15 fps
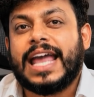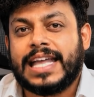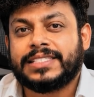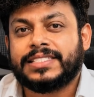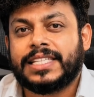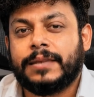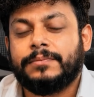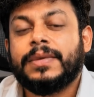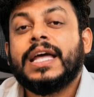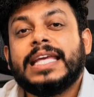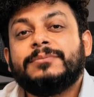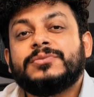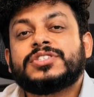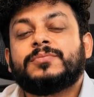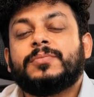XM,
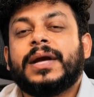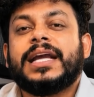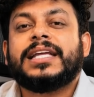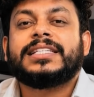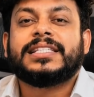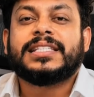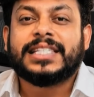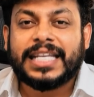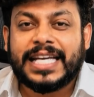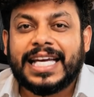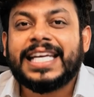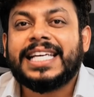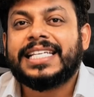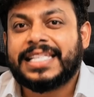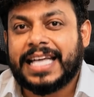keeps spreads
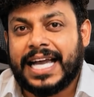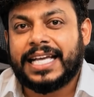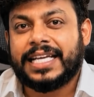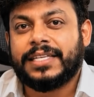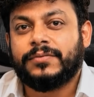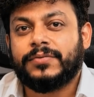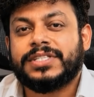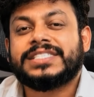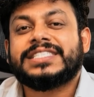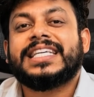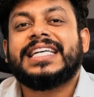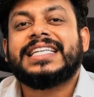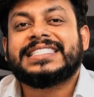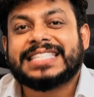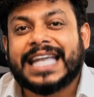really tight, which is
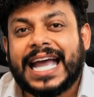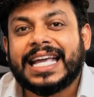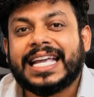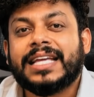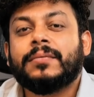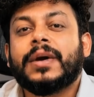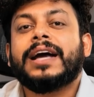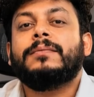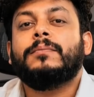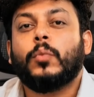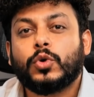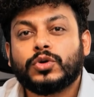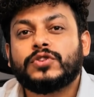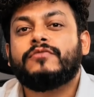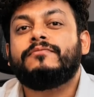exactly why
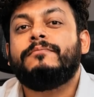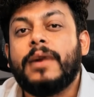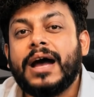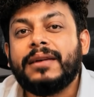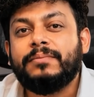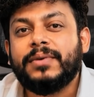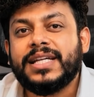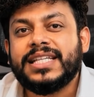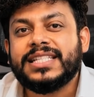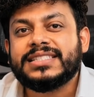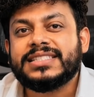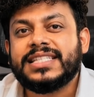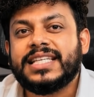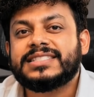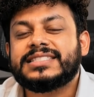most of my money
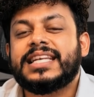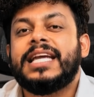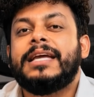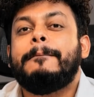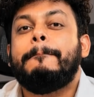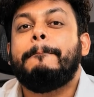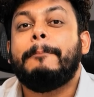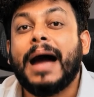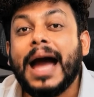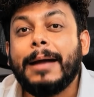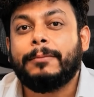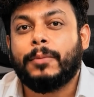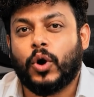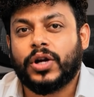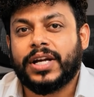stays in my
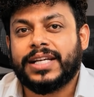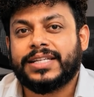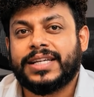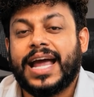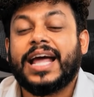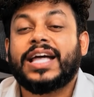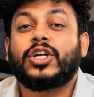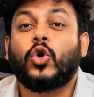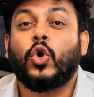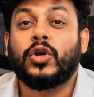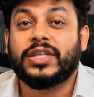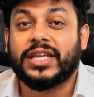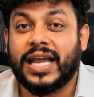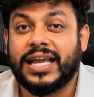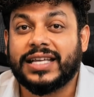pocket and
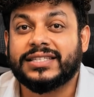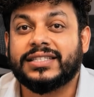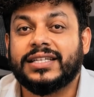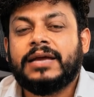not theirs.